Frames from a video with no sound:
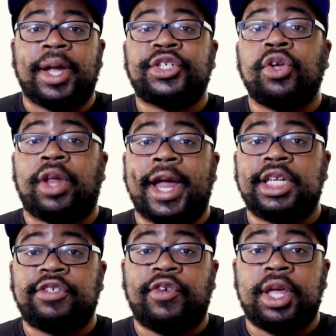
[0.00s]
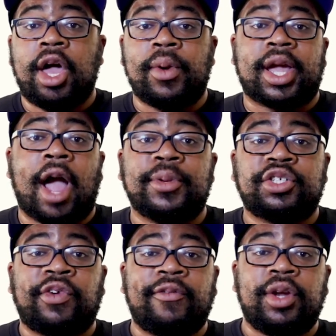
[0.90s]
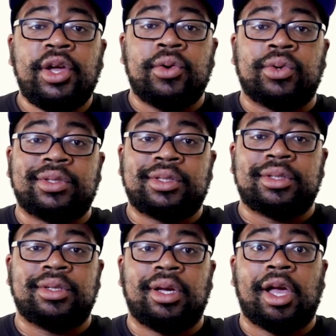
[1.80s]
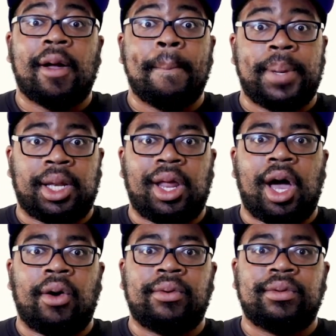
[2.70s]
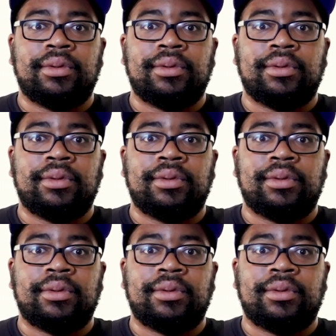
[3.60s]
Make sure you like this video and comment your favorite news. below.